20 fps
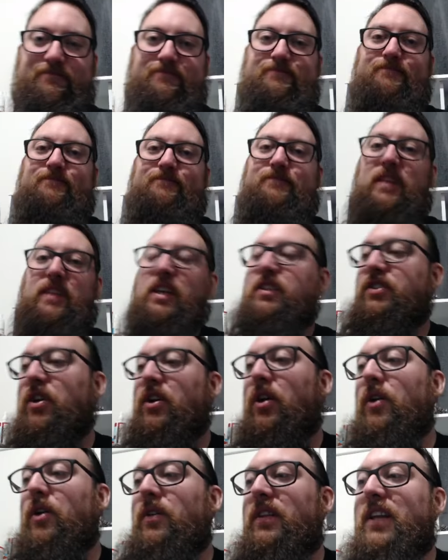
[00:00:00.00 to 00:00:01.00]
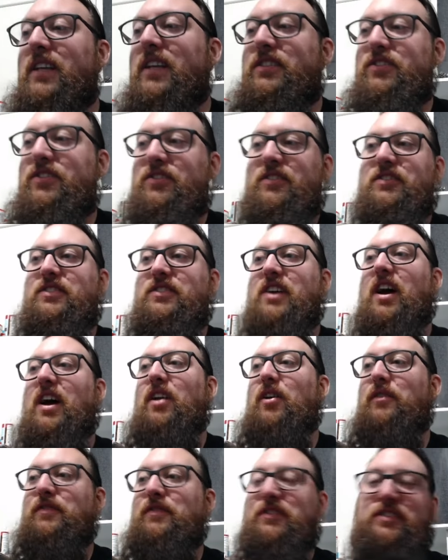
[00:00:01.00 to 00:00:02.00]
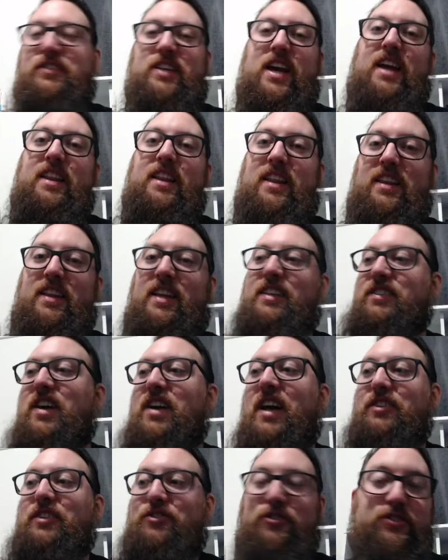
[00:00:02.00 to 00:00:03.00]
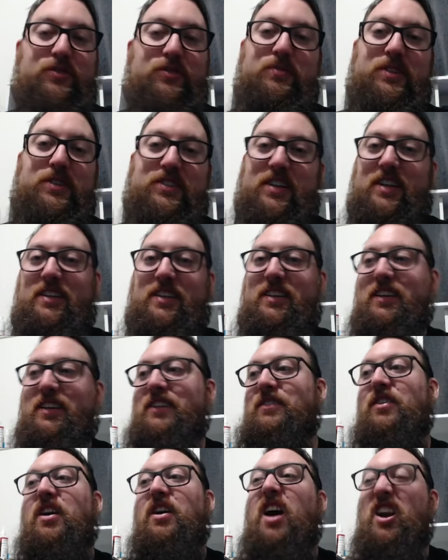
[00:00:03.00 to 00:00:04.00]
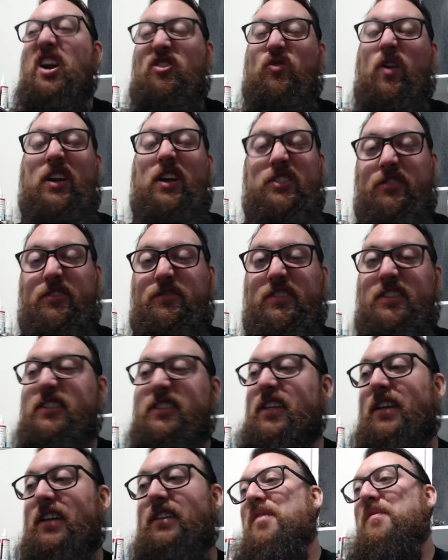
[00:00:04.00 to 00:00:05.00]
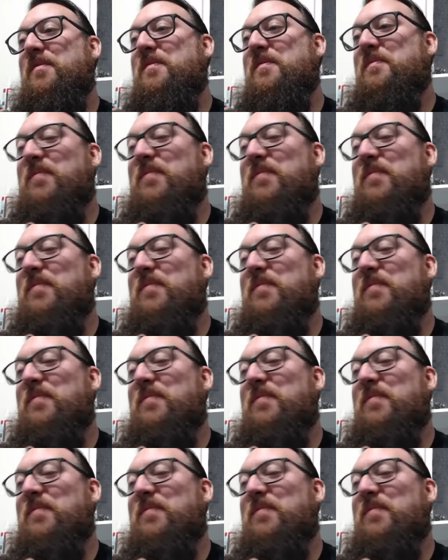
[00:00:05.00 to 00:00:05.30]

So let's start off and say that these guys used to be C tier, aggressively C tier, but they're